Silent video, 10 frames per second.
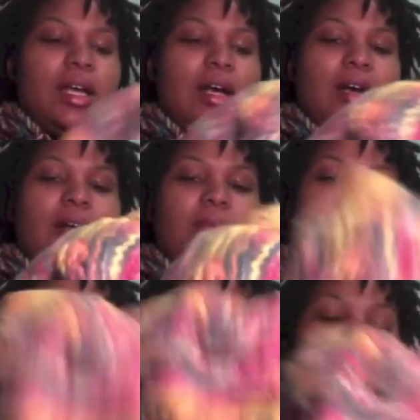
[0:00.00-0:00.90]

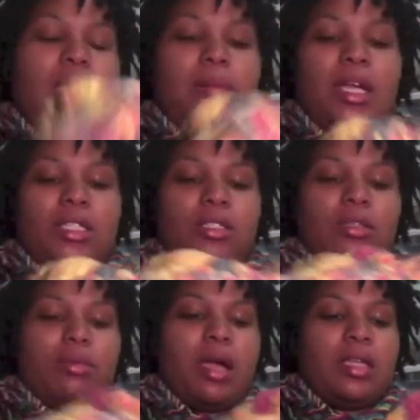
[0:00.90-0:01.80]
I'm actually
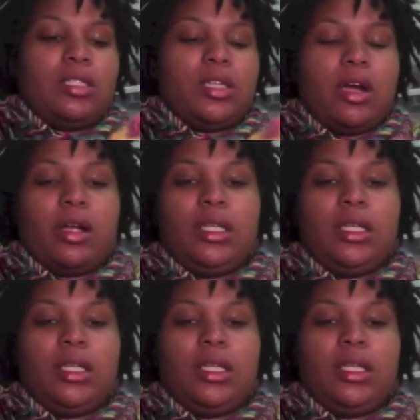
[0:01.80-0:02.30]
surprised there aren't